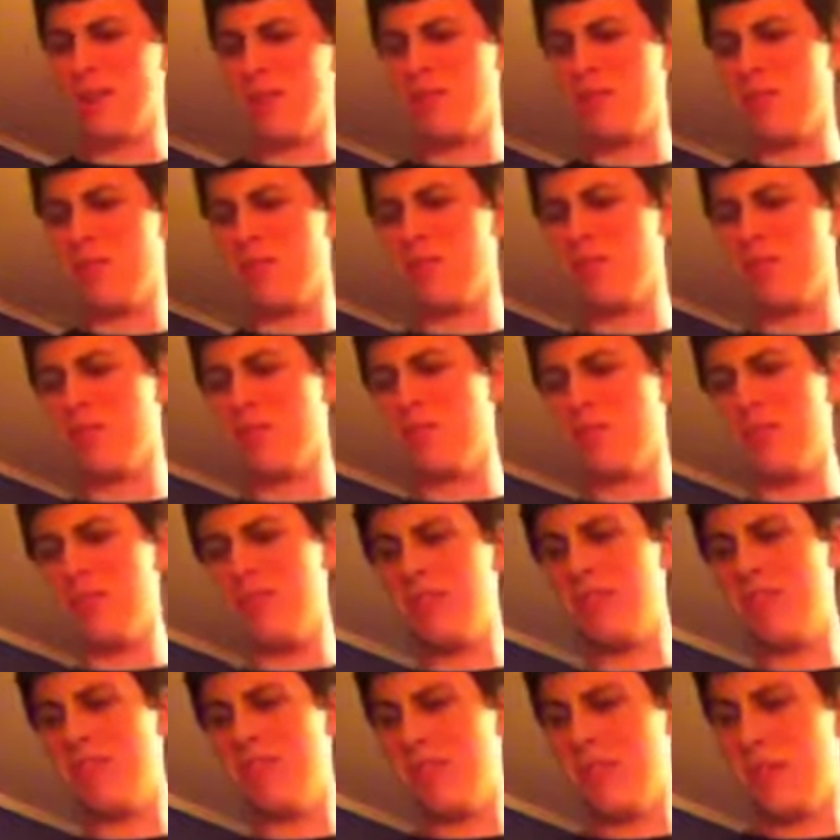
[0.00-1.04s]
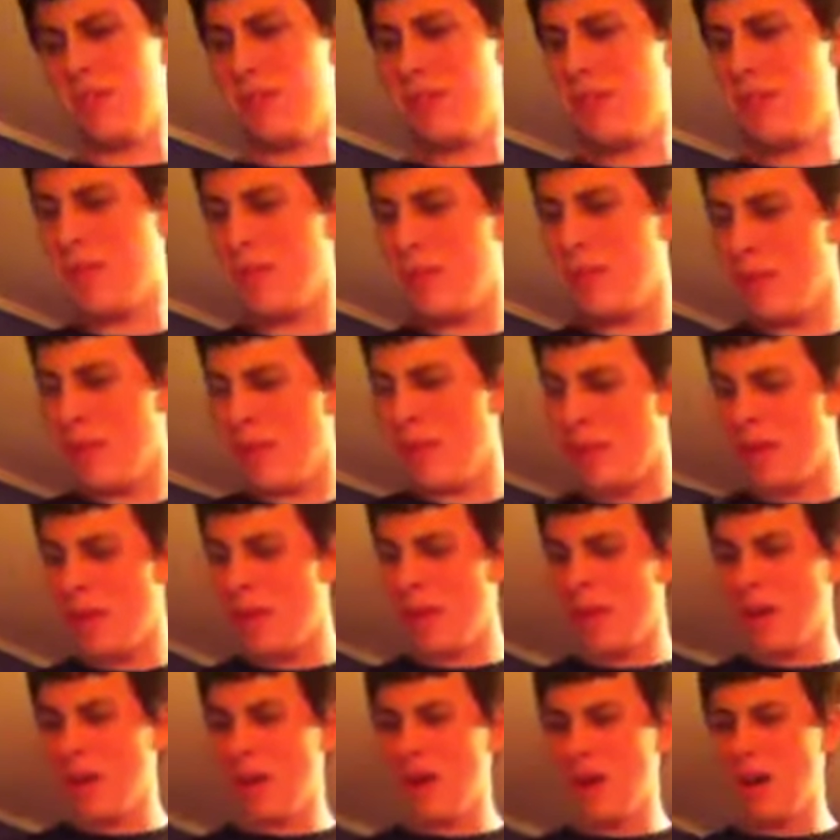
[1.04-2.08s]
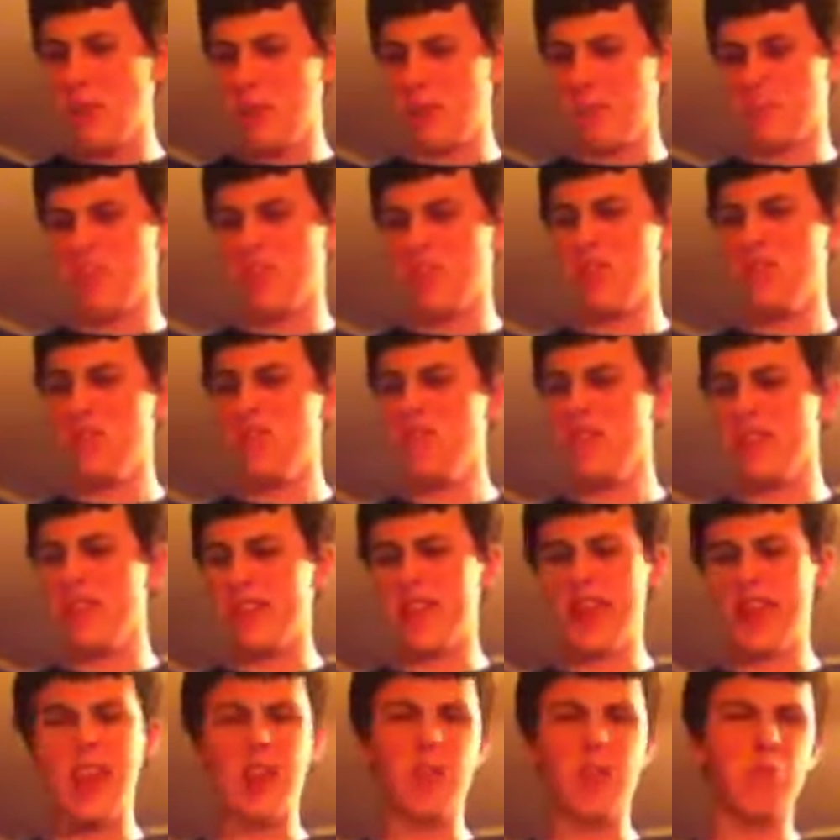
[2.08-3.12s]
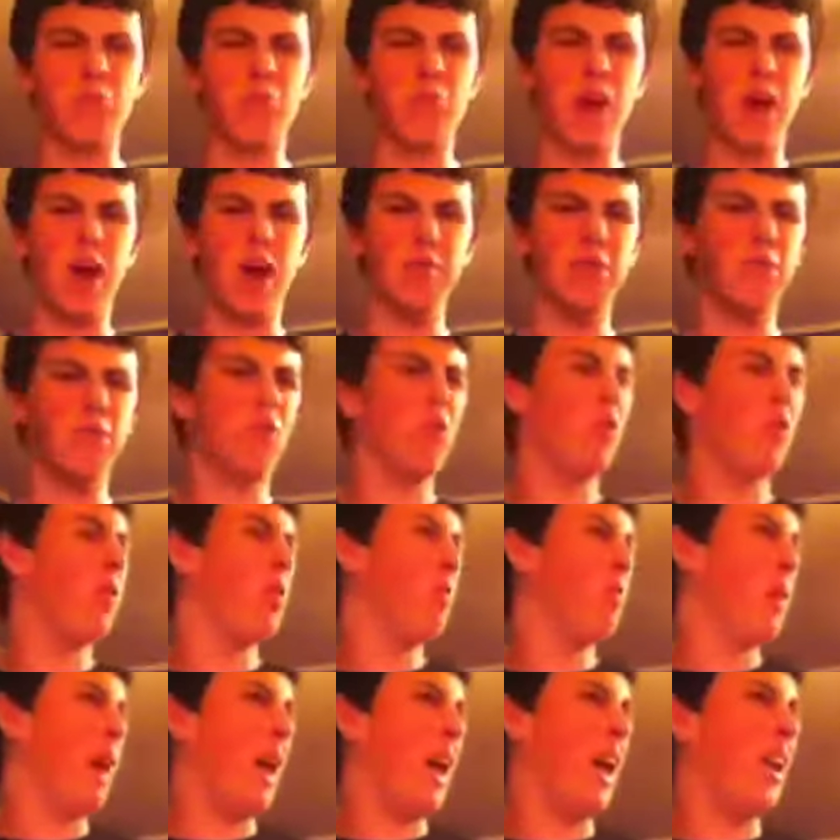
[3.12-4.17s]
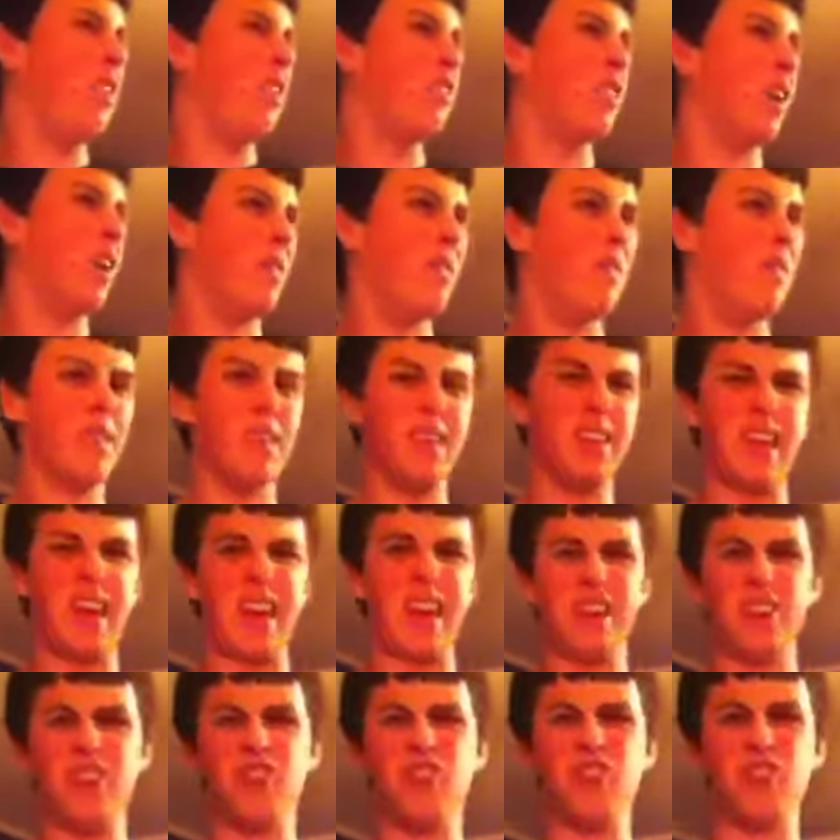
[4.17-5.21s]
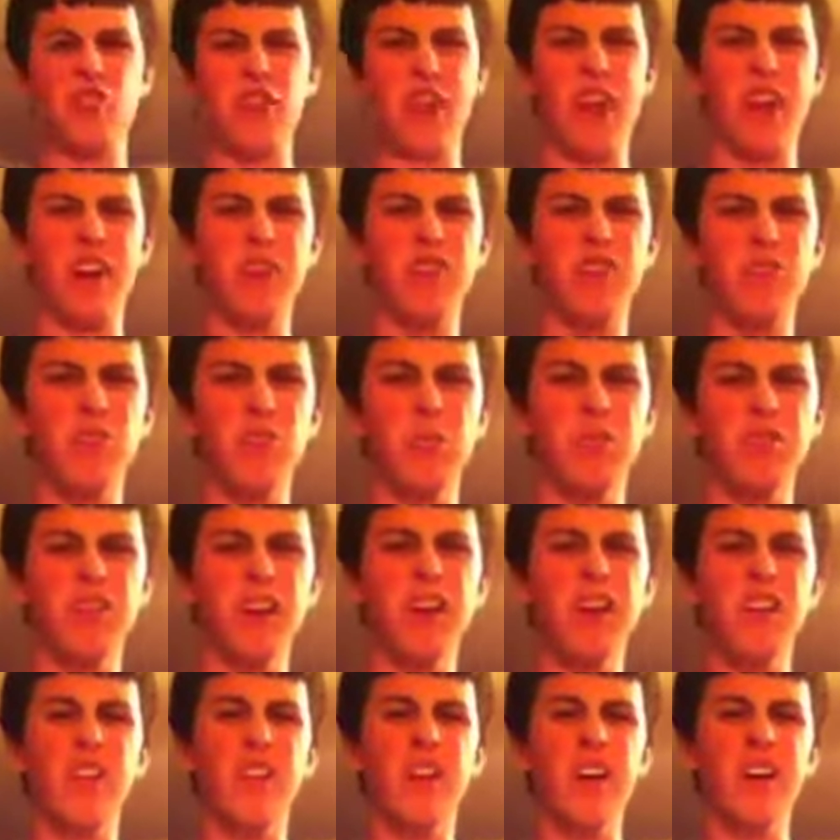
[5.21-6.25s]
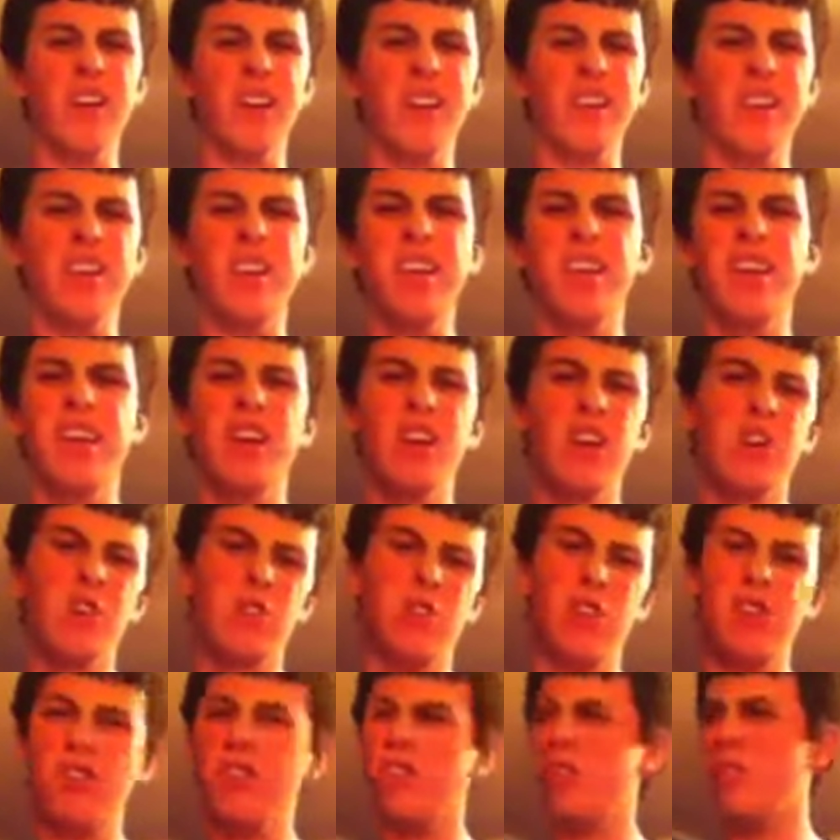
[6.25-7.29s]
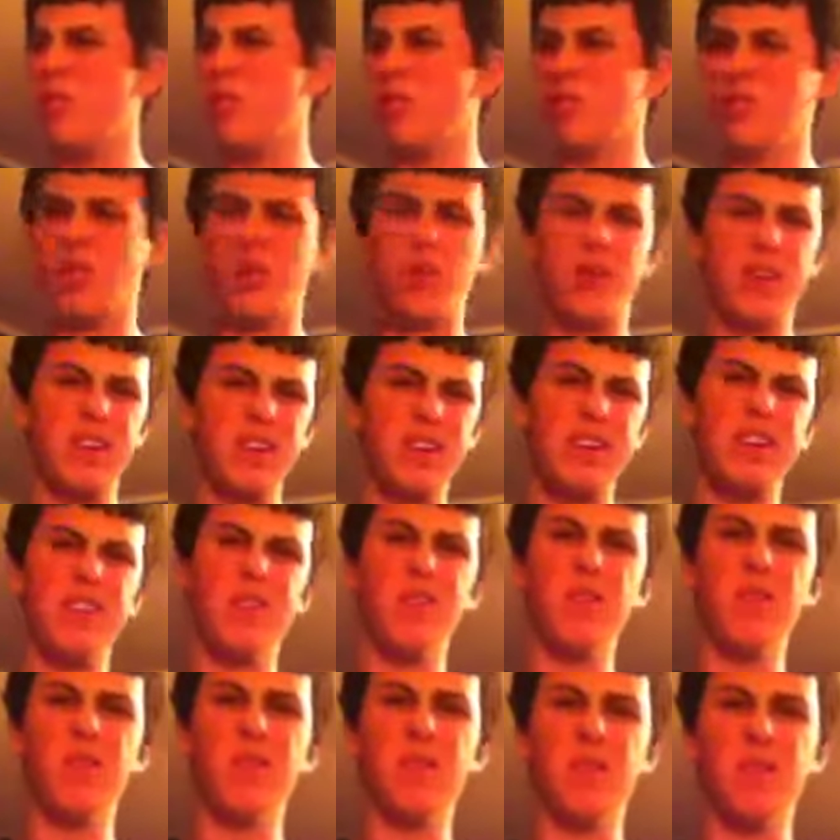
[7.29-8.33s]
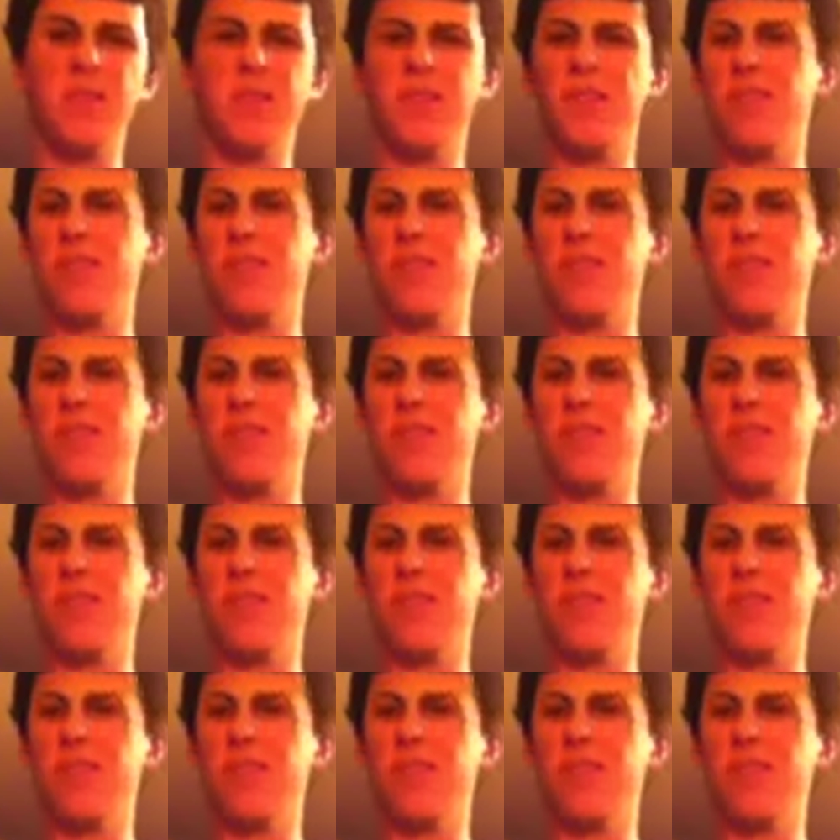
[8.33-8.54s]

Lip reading: defeats Christian. Christian attacked Brian before the match off the Kane distraction, which I liked. Christian turning heel or